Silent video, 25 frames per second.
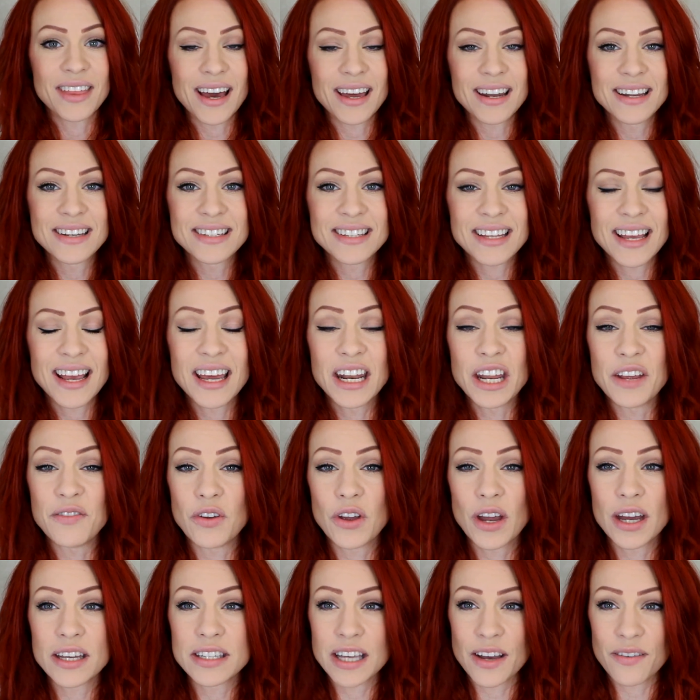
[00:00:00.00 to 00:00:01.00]
That is it. If
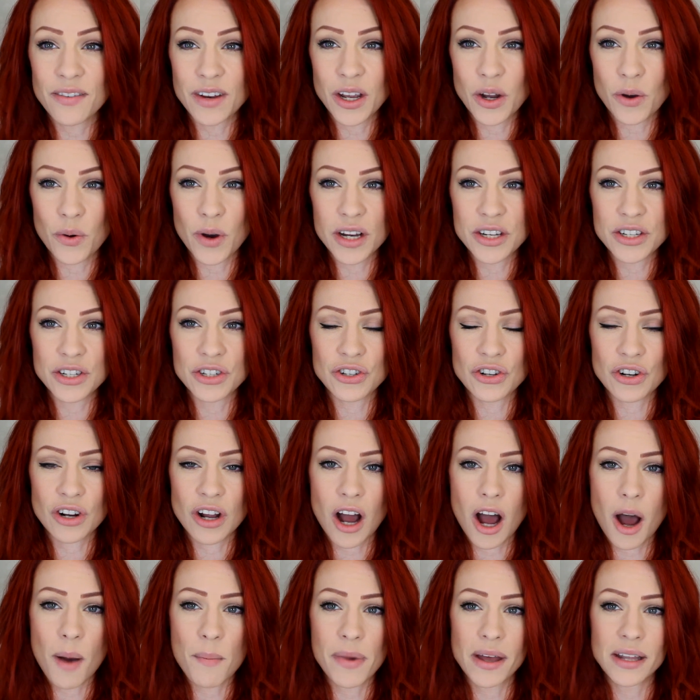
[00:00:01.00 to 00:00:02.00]
you guys have any questions or
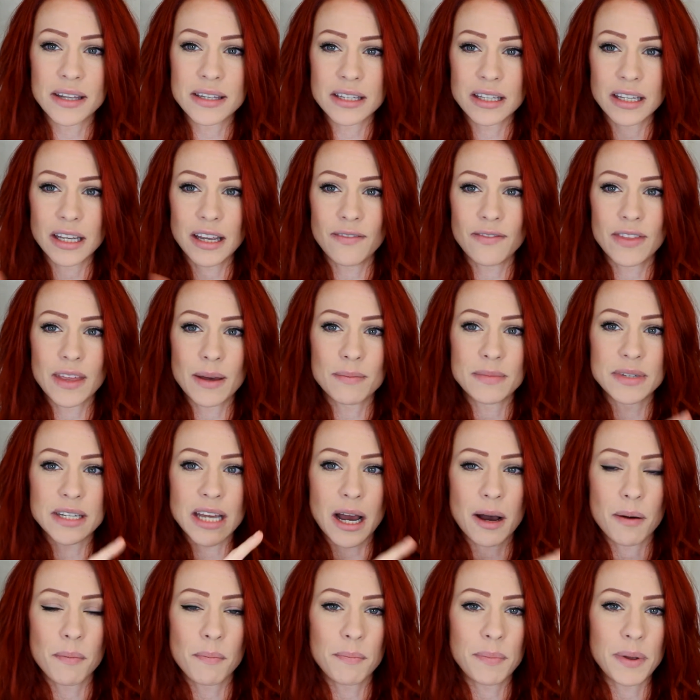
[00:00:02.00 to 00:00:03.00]
comments, leave them
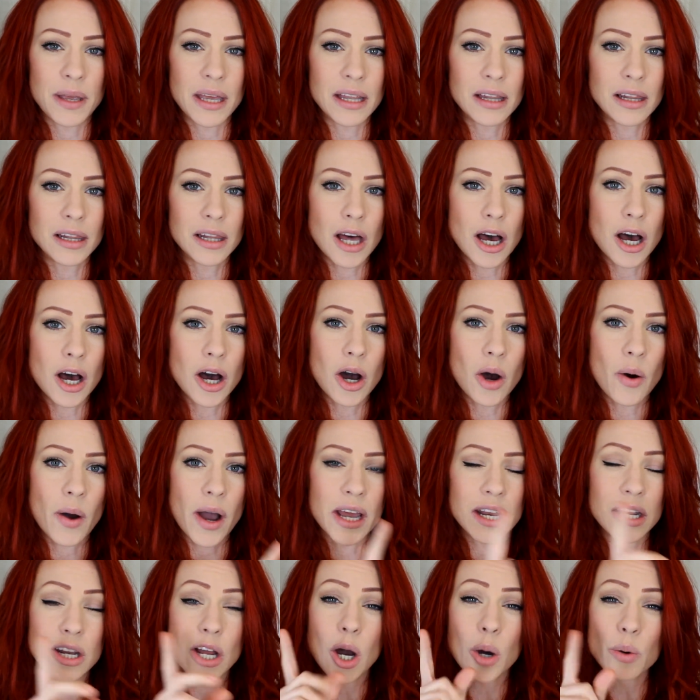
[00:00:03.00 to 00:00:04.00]
down below.
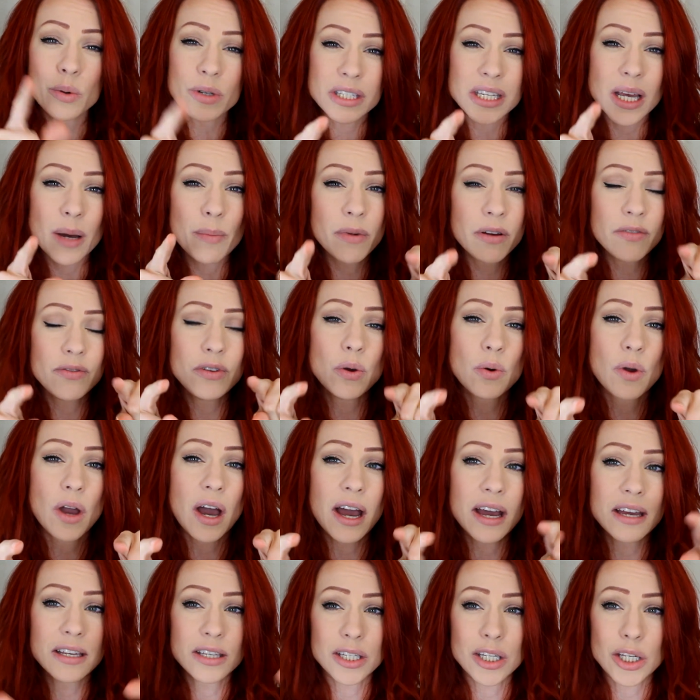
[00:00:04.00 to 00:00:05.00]
I know some of you
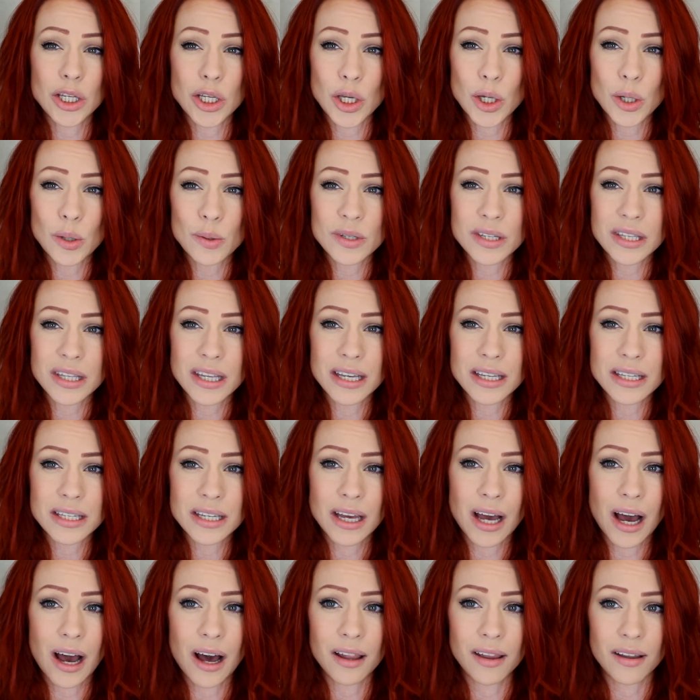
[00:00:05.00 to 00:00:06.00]
guys use this
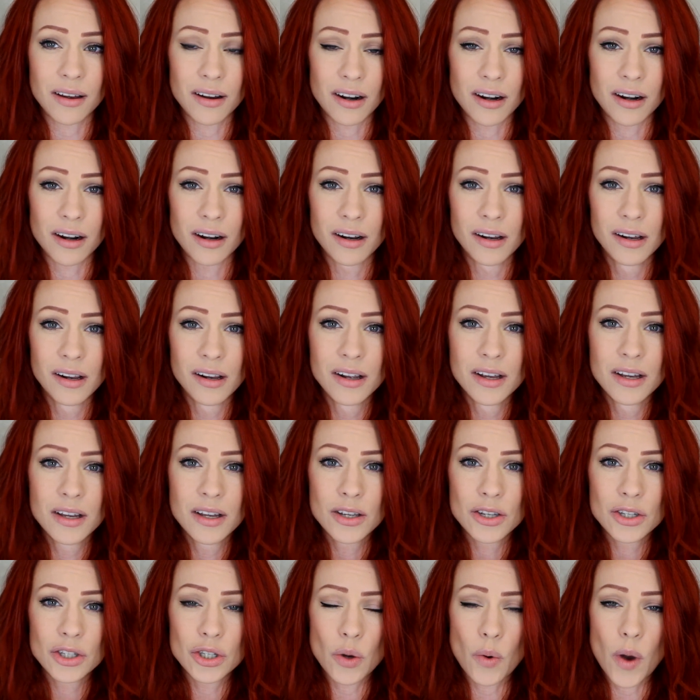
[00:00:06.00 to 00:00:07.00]
color,
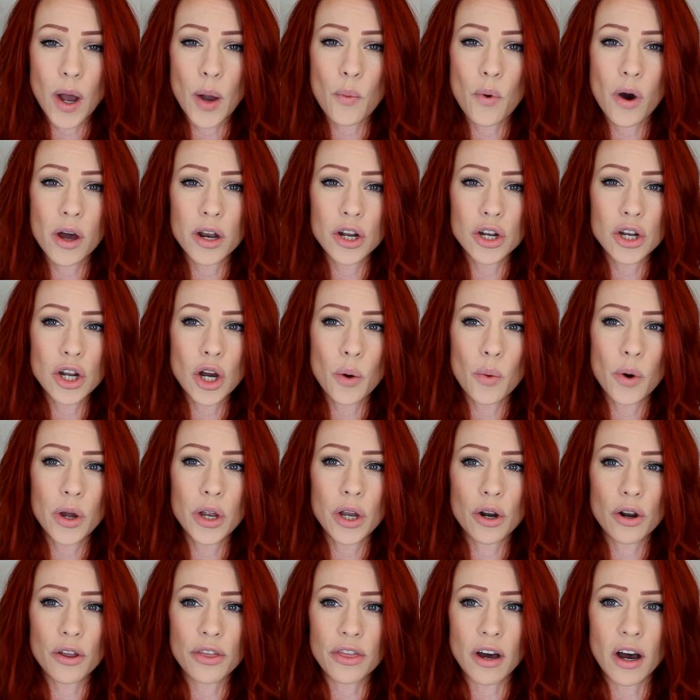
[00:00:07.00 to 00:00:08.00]
so I want to know
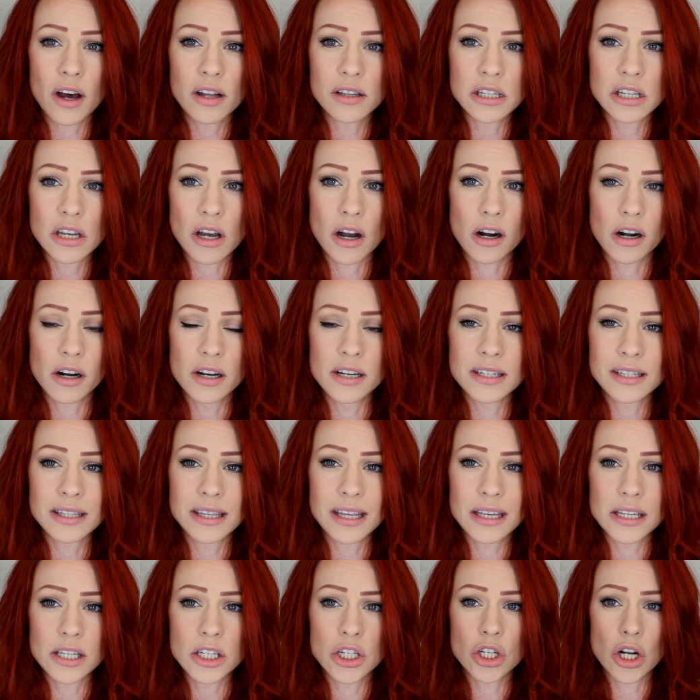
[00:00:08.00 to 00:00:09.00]
what your thoughts are. Is
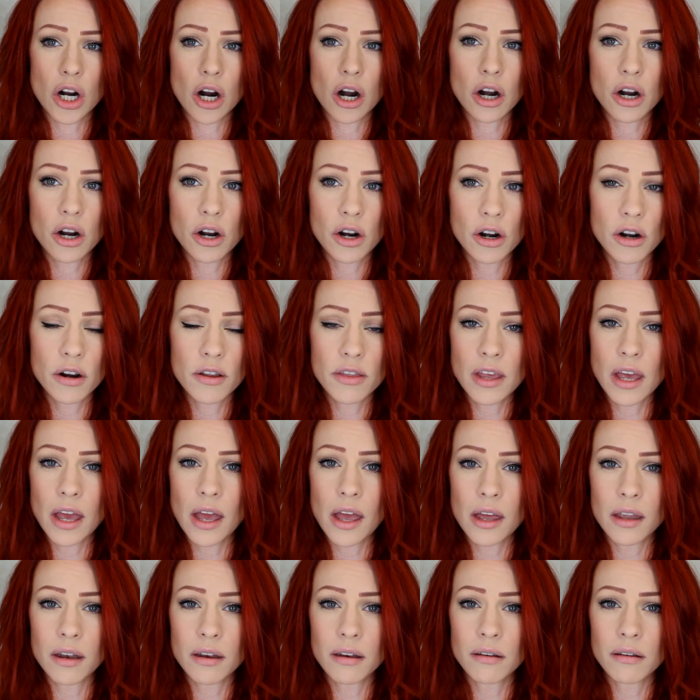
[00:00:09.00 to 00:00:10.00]
this darker
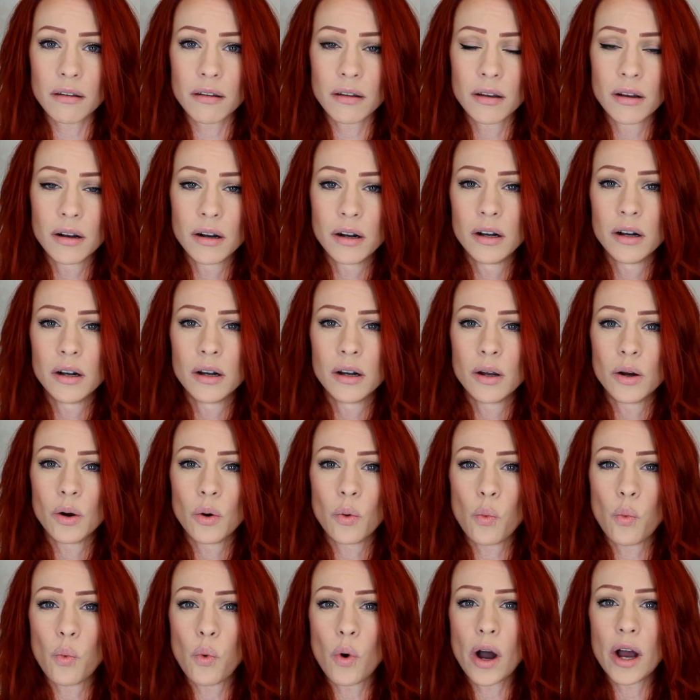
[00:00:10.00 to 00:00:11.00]
than
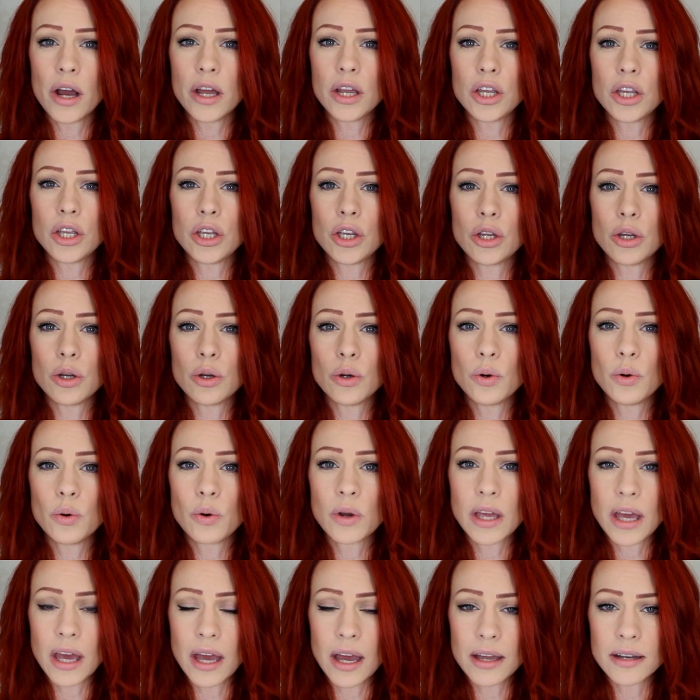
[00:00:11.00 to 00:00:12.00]
what you
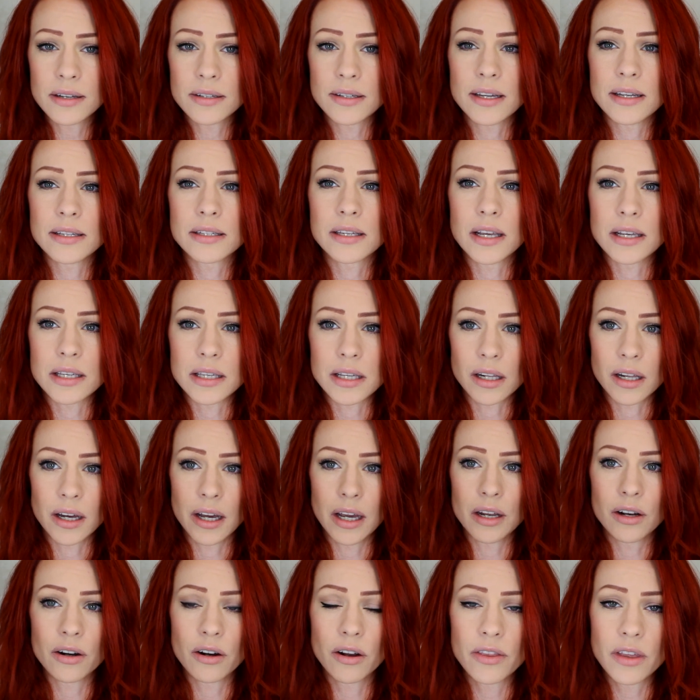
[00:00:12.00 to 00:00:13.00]
get? Is this
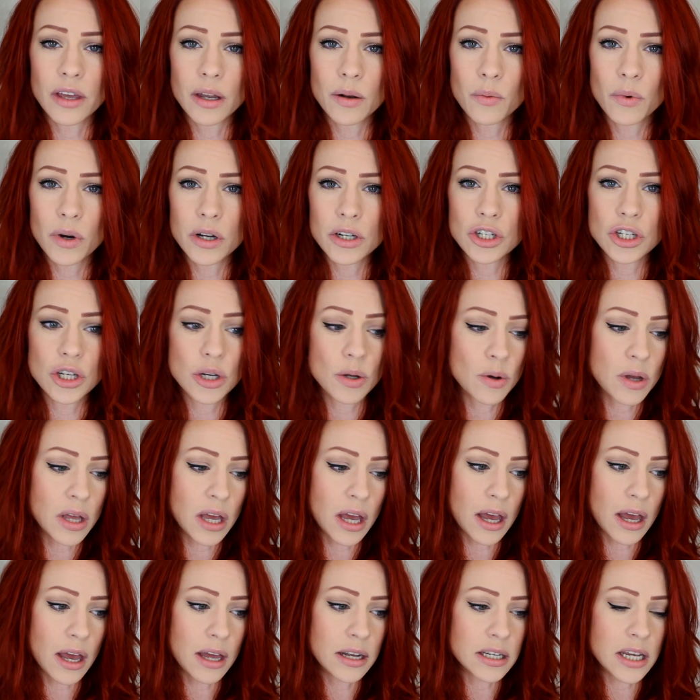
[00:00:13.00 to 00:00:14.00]
lighter than what you
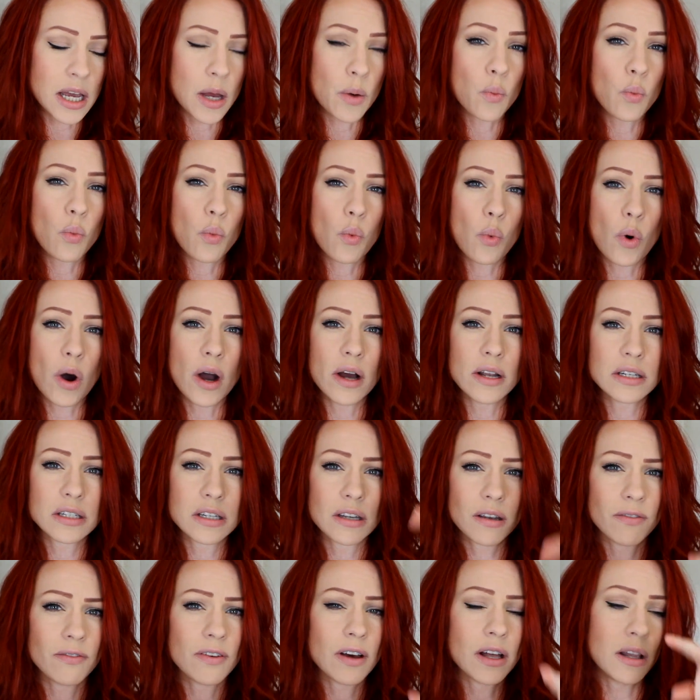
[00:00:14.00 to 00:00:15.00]
get? And what
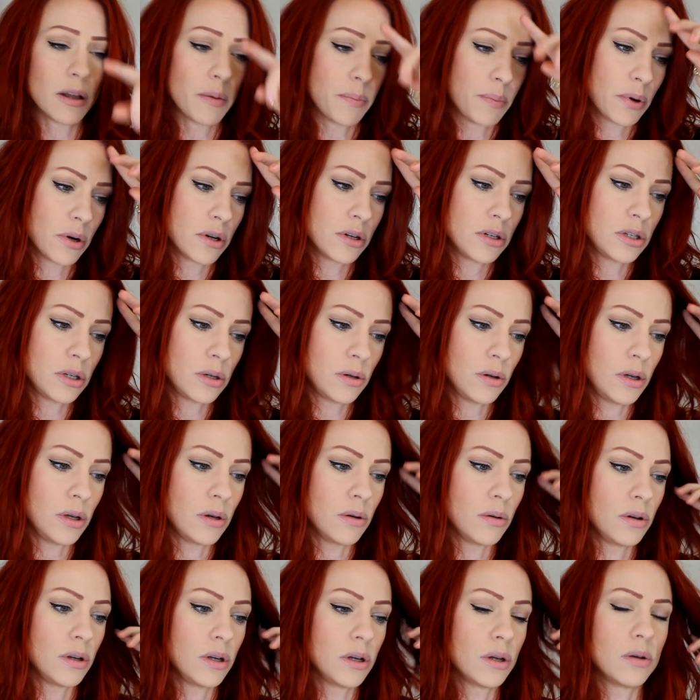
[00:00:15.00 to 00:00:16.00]
developer do
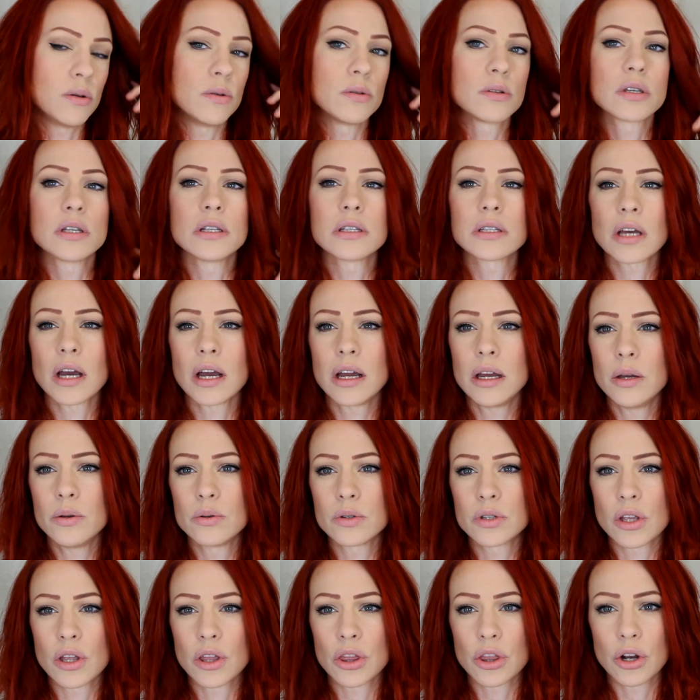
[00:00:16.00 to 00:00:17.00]
you use? Since I
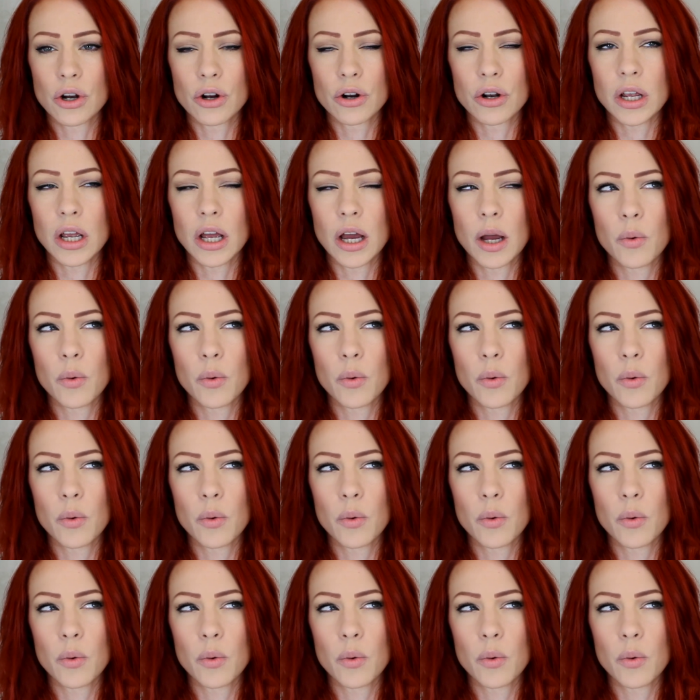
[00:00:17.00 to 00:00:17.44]
use the 30,